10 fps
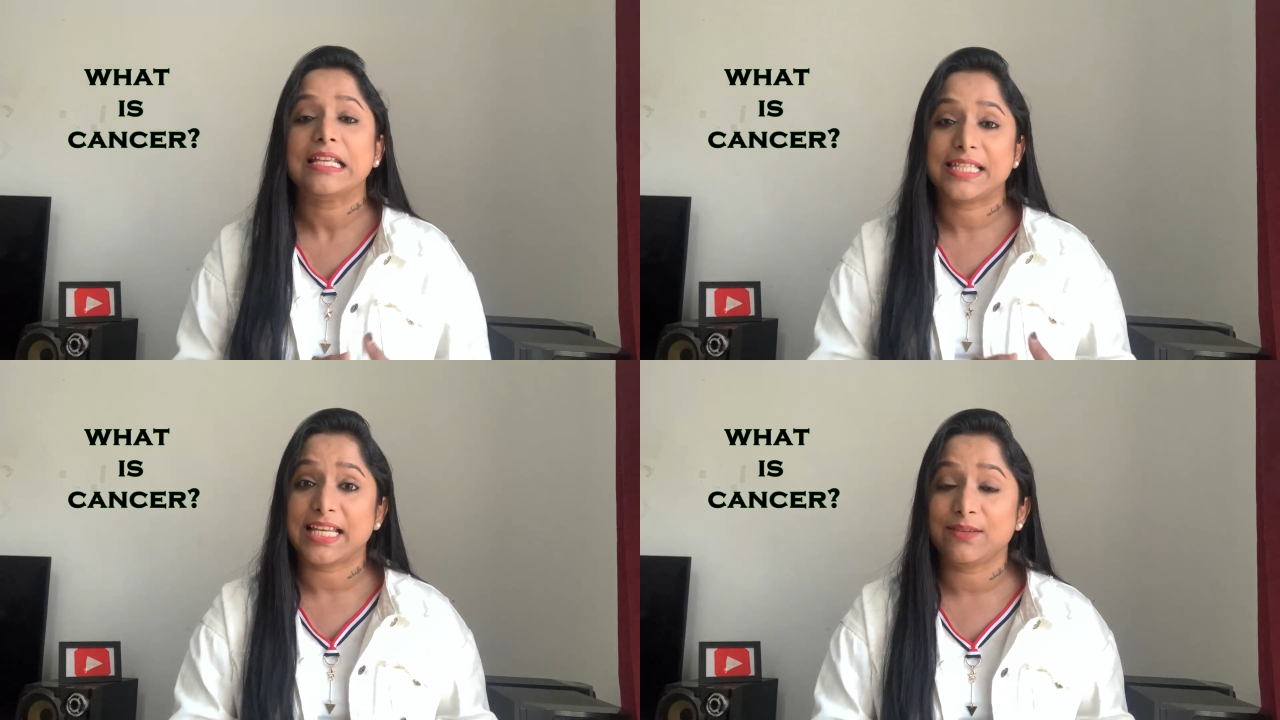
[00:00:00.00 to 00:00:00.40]

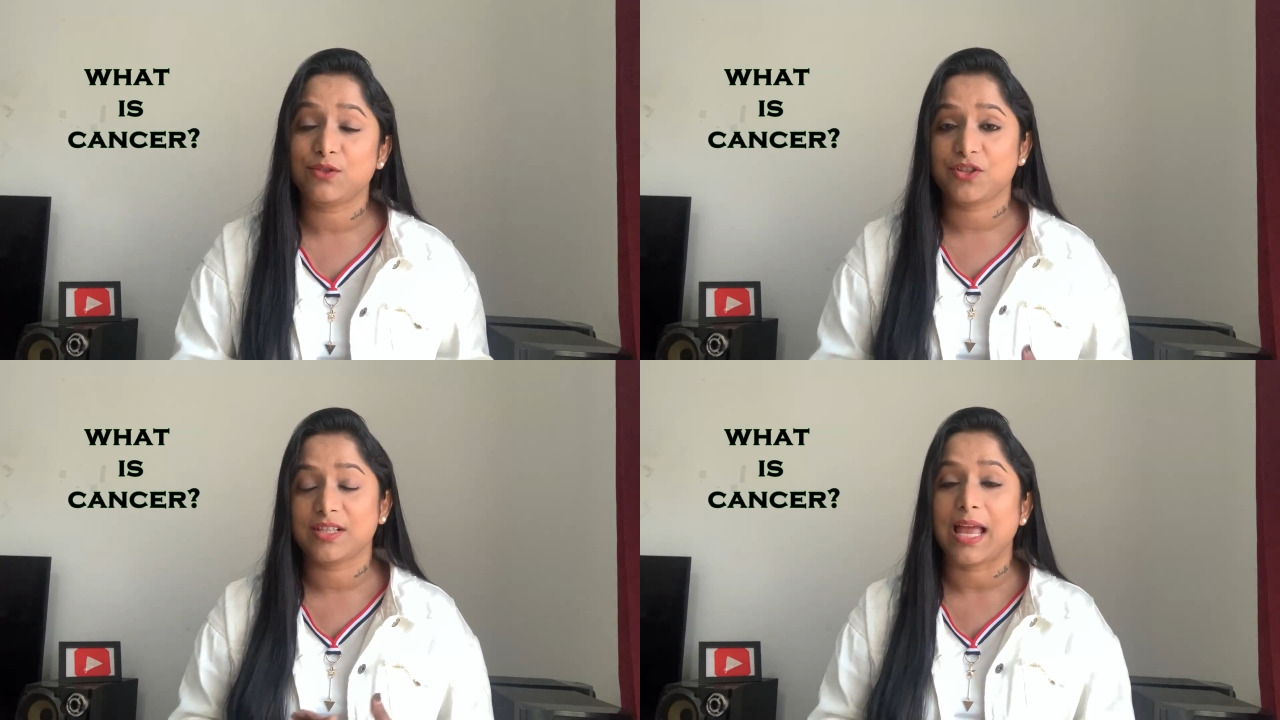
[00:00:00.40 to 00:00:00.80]
cell
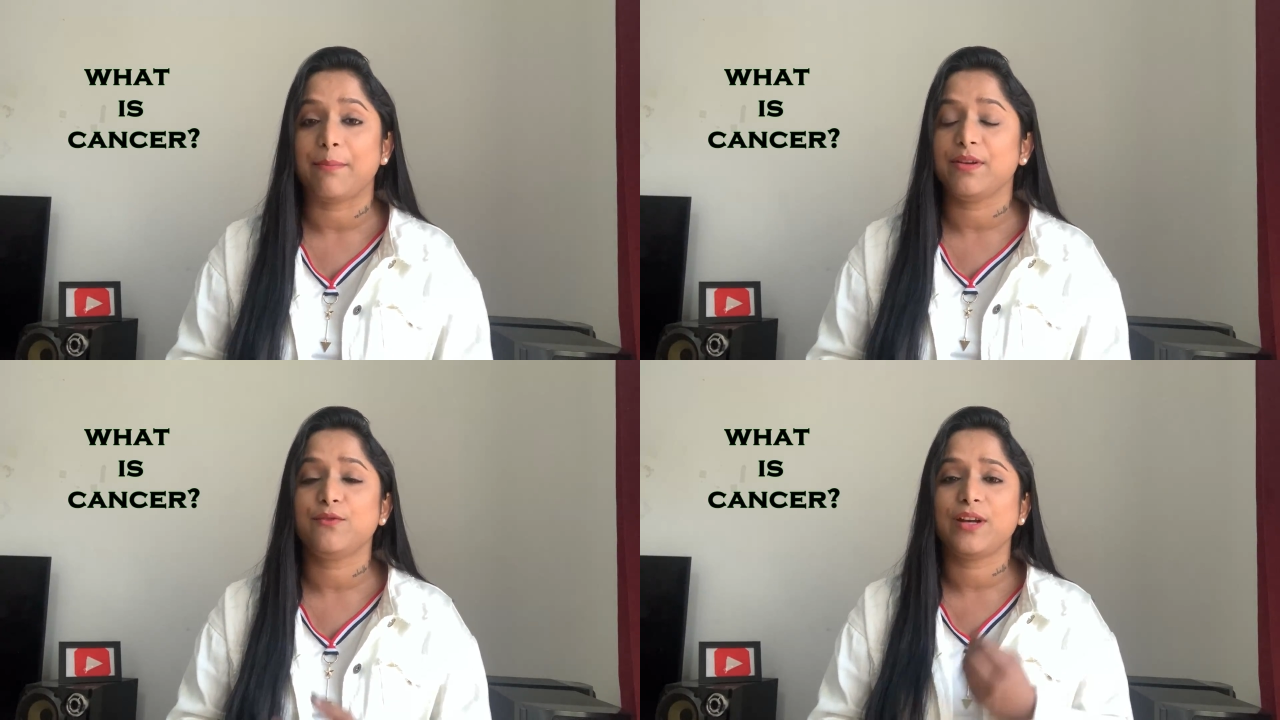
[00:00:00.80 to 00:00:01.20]
divisions
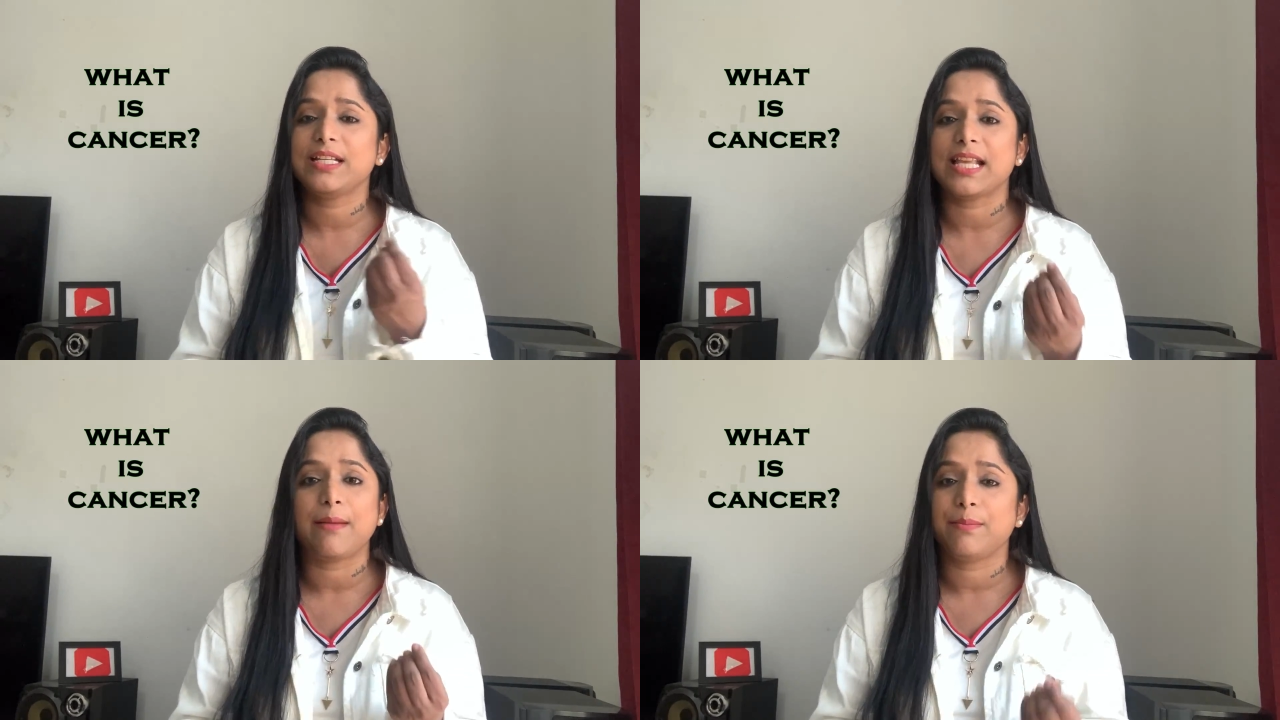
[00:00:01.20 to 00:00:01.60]
happen. For
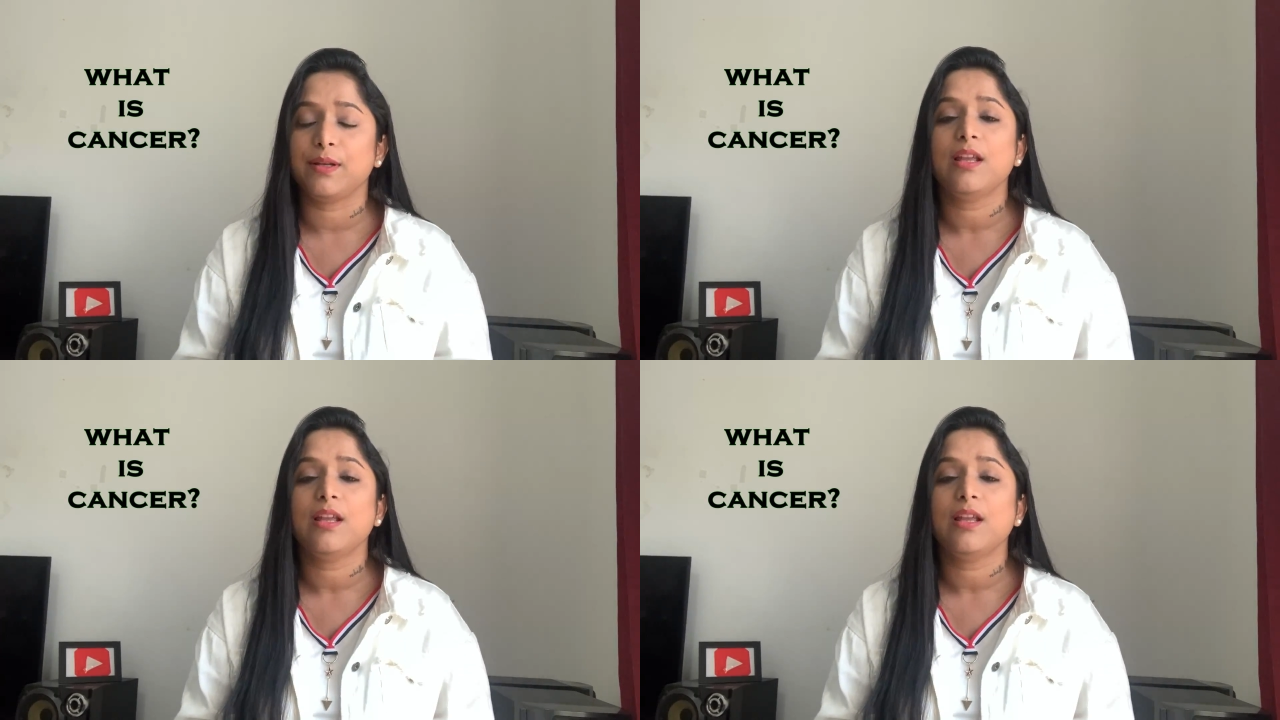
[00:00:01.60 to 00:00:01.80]
example,